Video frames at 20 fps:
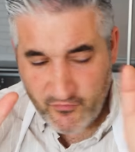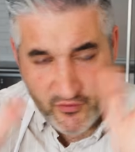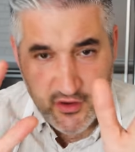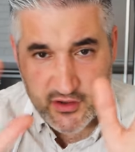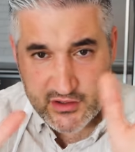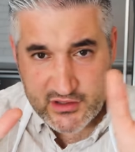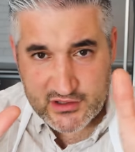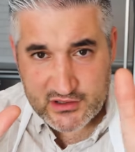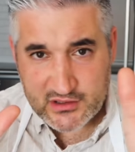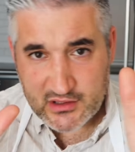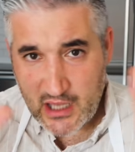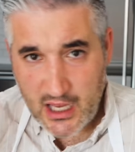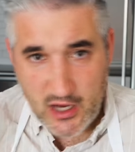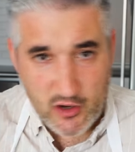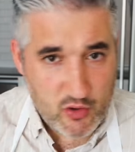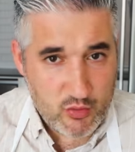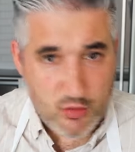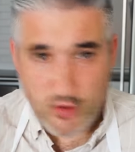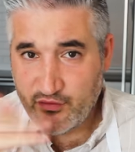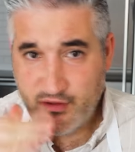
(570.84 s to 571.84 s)
First, I
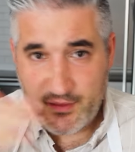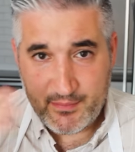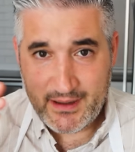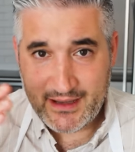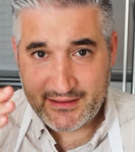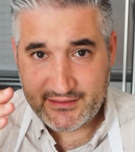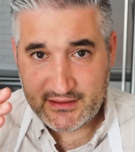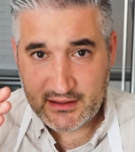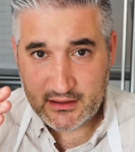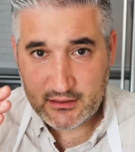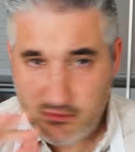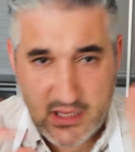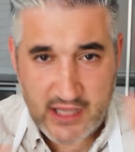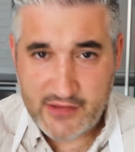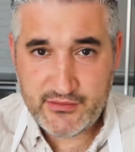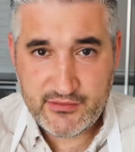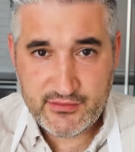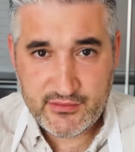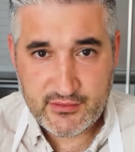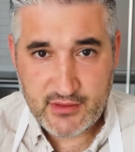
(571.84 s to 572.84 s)
remove the pasta.
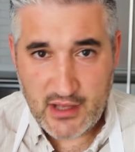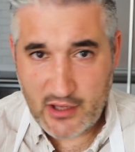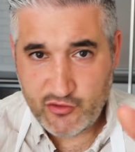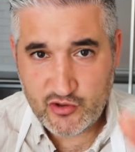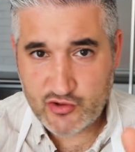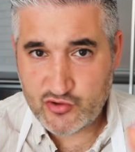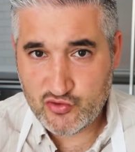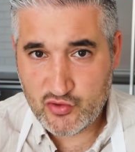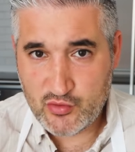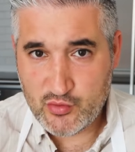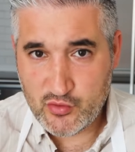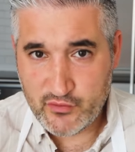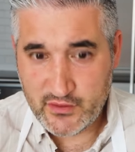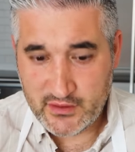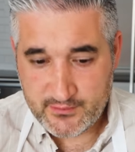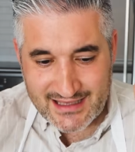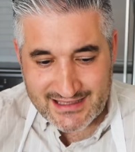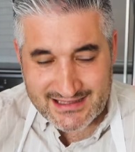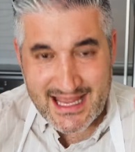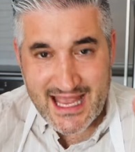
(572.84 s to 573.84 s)
Yes, I just remove
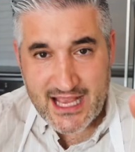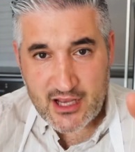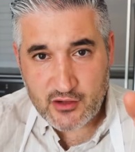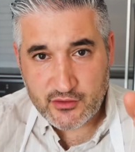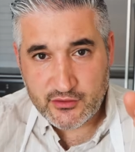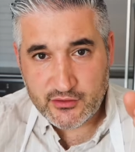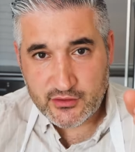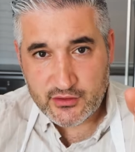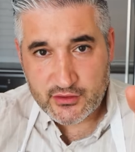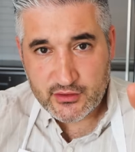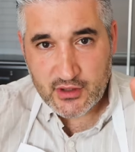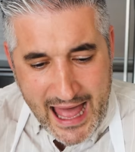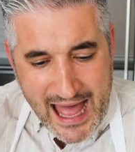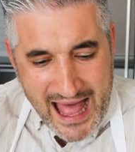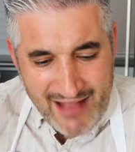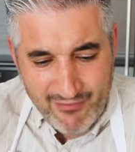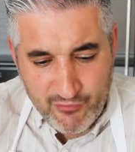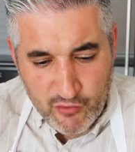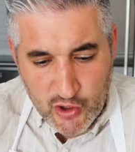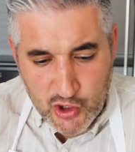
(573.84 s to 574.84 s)
it. Second,
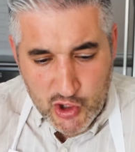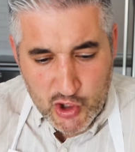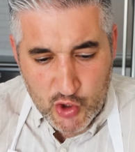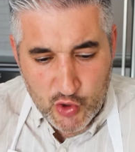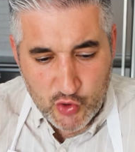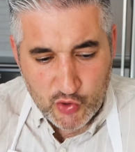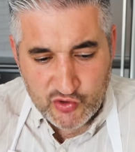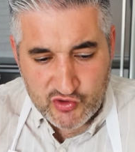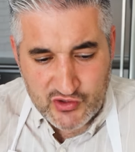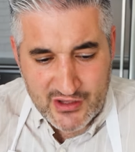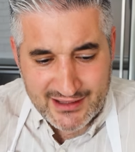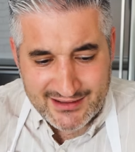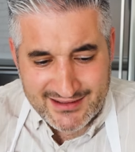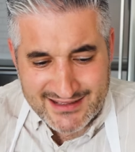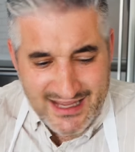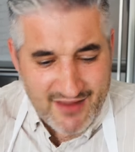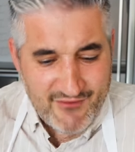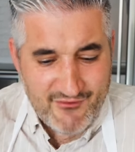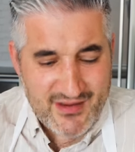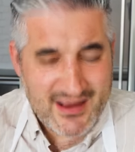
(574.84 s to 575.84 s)
I will use
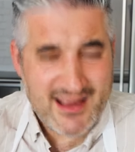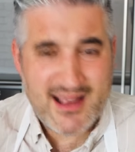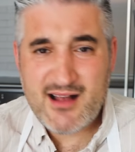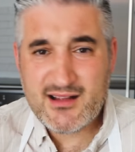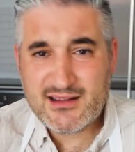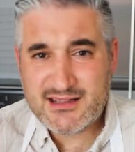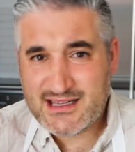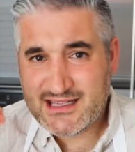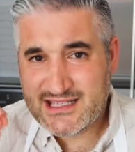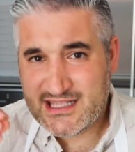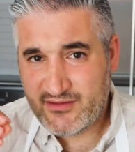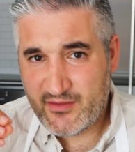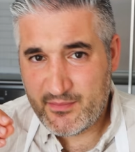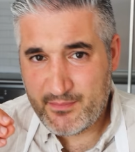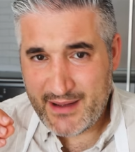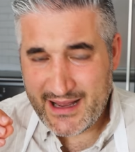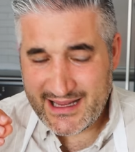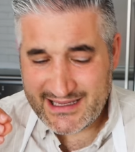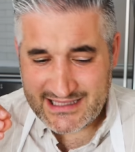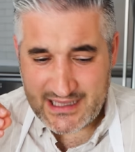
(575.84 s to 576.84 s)
something else instead of
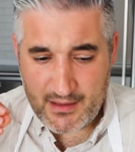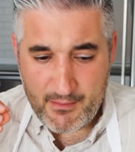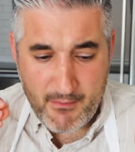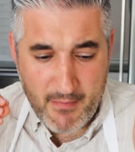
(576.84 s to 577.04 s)
pasta.